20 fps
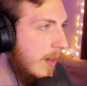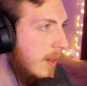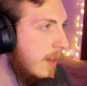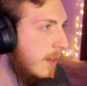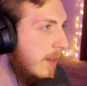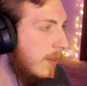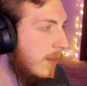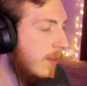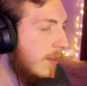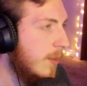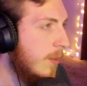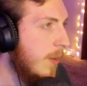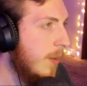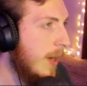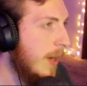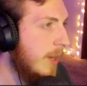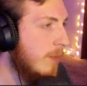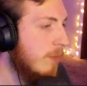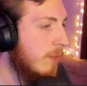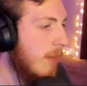It's quite
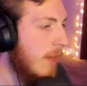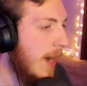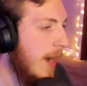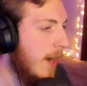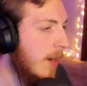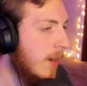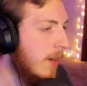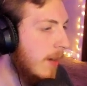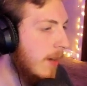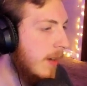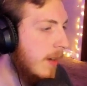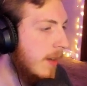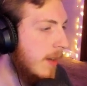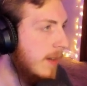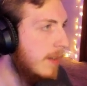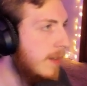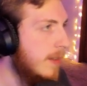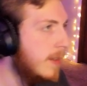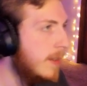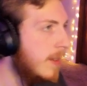rare in
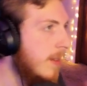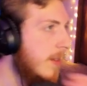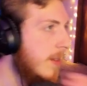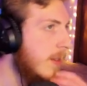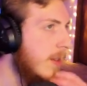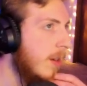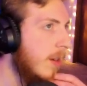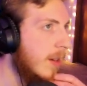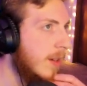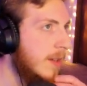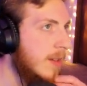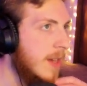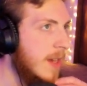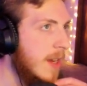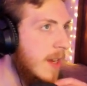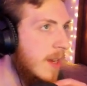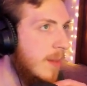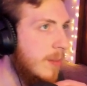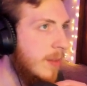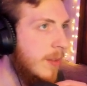these dark
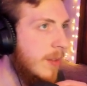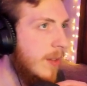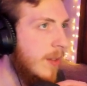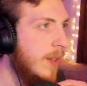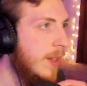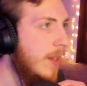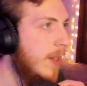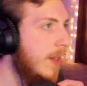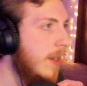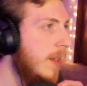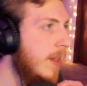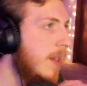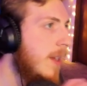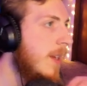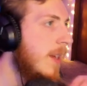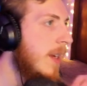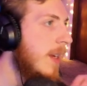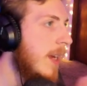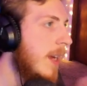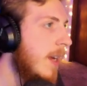times.
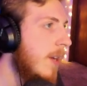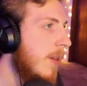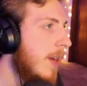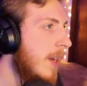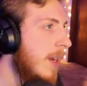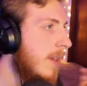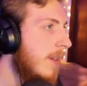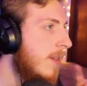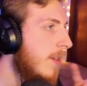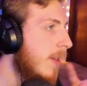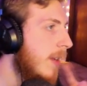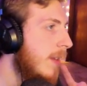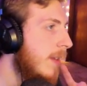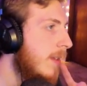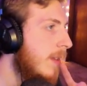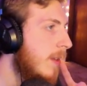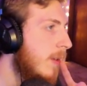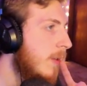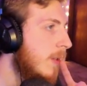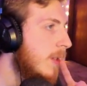All right. So that's the
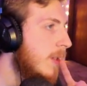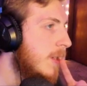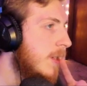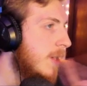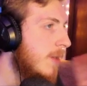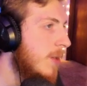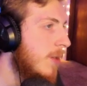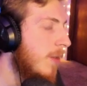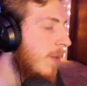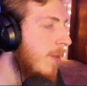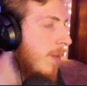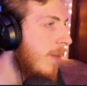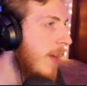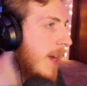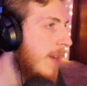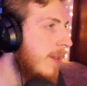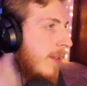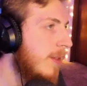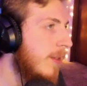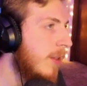golden chip. The refined
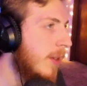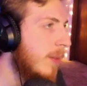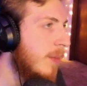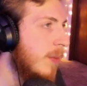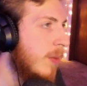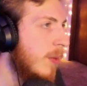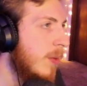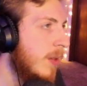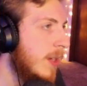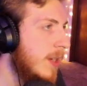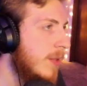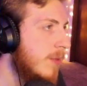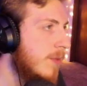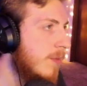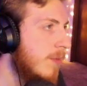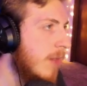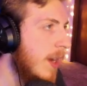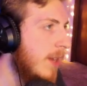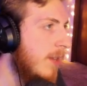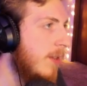circuit board is
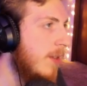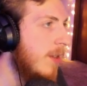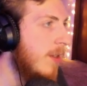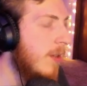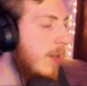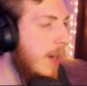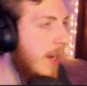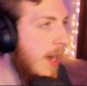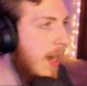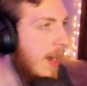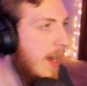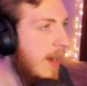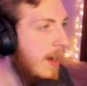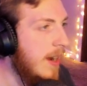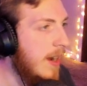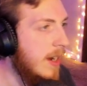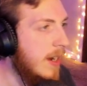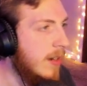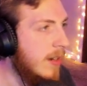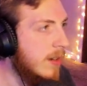redstone and
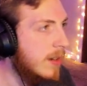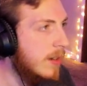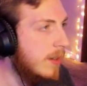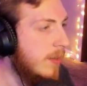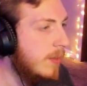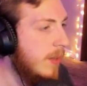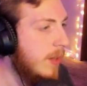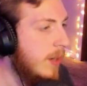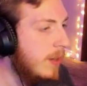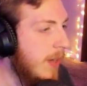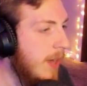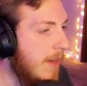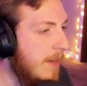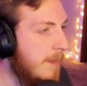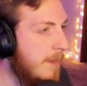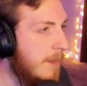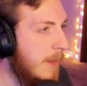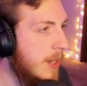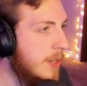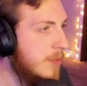iron. We don't have
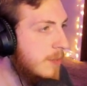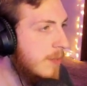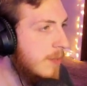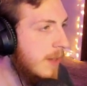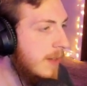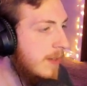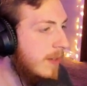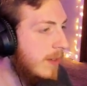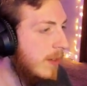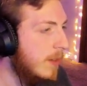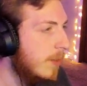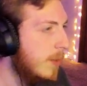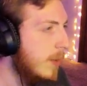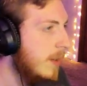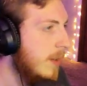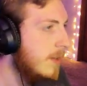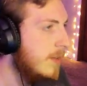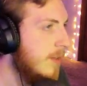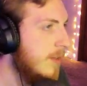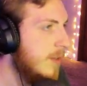much redstone.
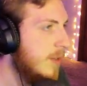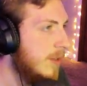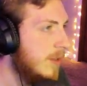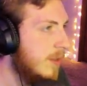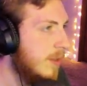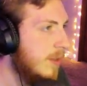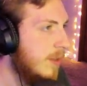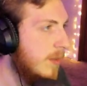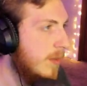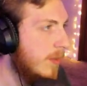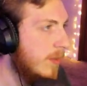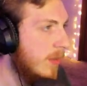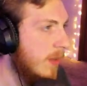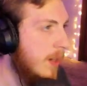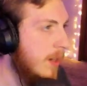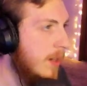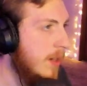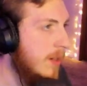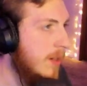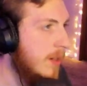Where's
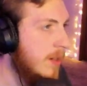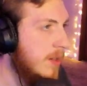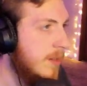Ritz?